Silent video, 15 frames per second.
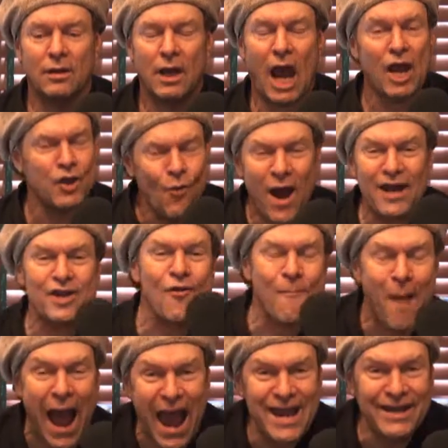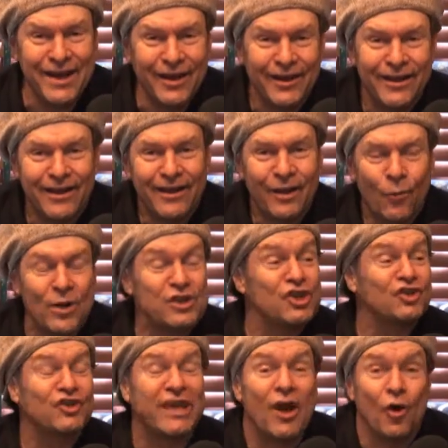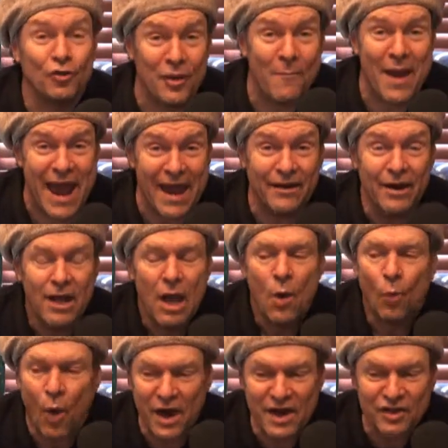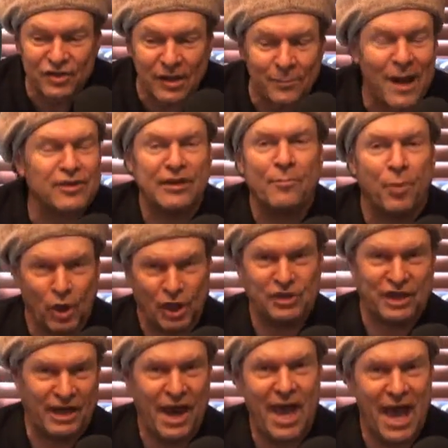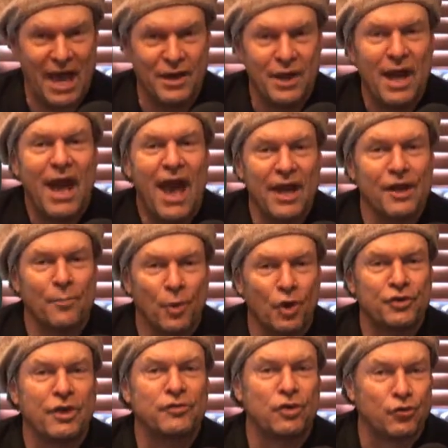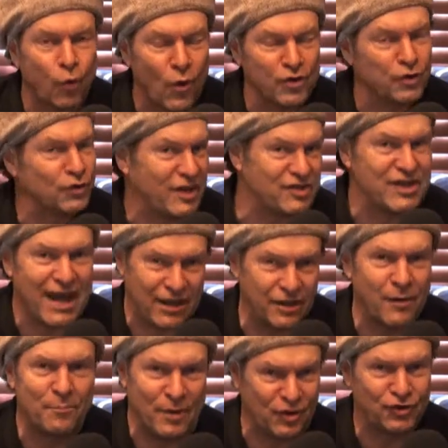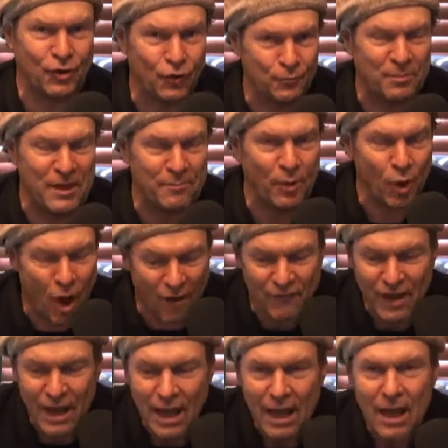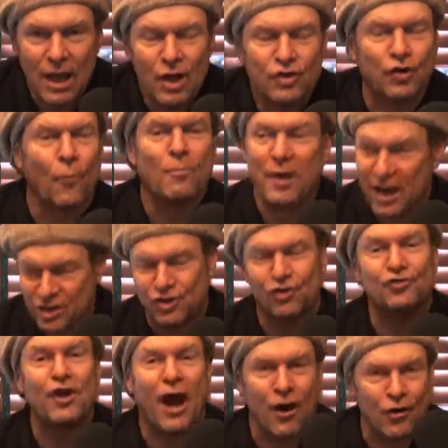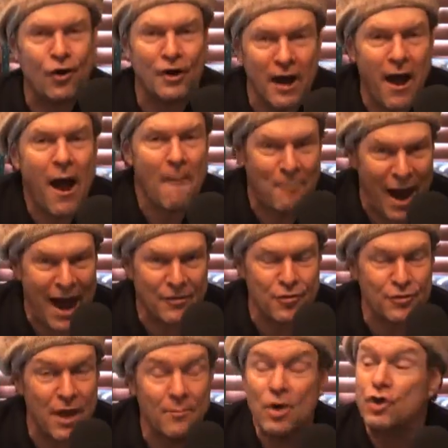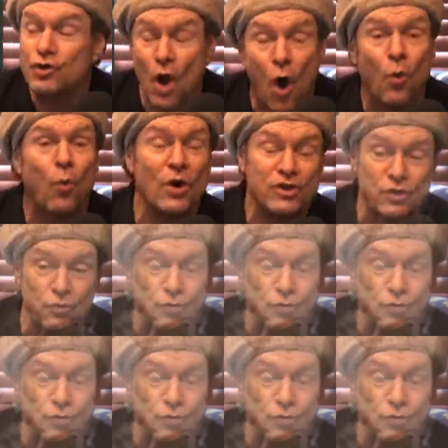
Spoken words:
Are you out of your mind? We just killed the man. What is it about the bullet to the head and the bullet to the torso that's not going to piss those people off? So pictures are going to bother them? No, what you